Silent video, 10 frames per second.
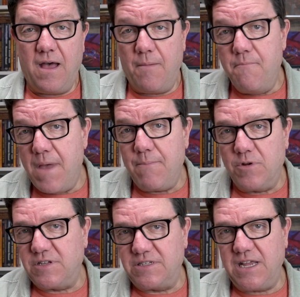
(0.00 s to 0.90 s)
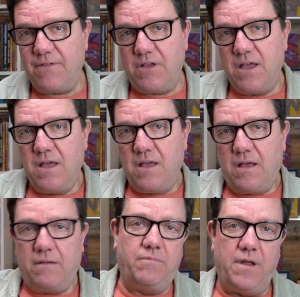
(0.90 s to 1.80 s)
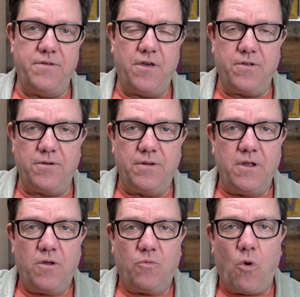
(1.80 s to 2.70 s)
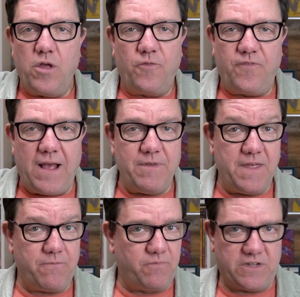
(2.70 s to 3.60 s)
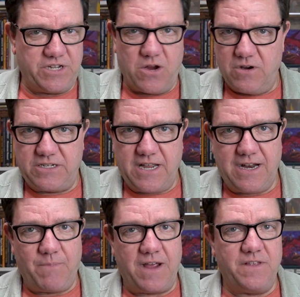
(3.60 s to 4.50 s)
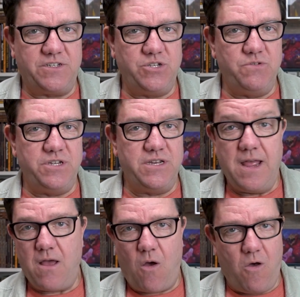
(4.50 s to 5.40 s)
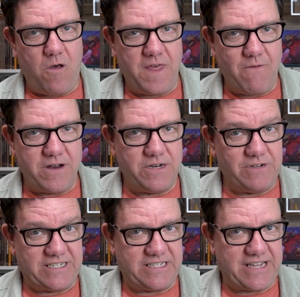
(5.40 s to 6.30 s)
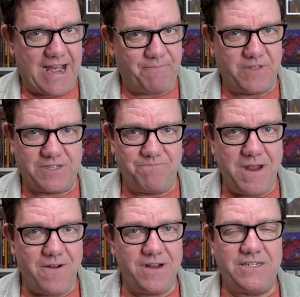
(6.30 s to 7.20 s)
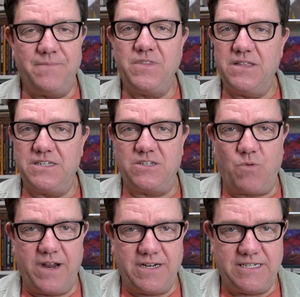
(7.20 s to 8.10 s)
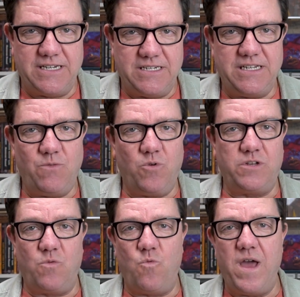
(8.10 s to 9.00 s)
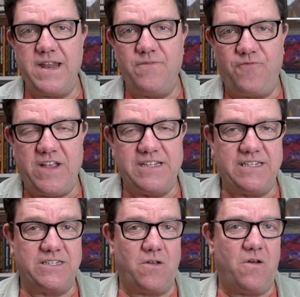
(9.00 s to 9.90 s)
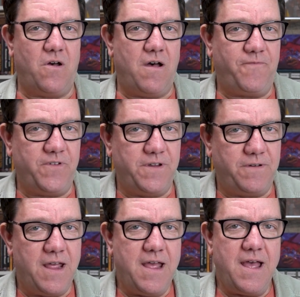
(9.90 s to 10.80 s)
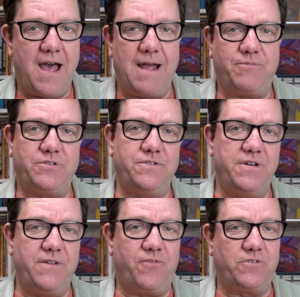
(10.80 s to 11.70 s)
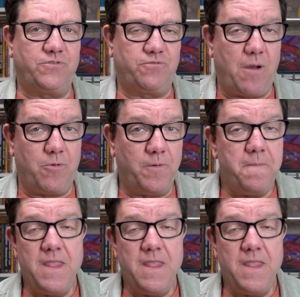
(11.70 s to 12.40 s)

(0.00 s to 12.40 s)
members, let's say, of another royal family that was irritated by this union. All they want to do is stop this marriage. This is why in a D&D world, a wedding feast is often an opportunity for trouble.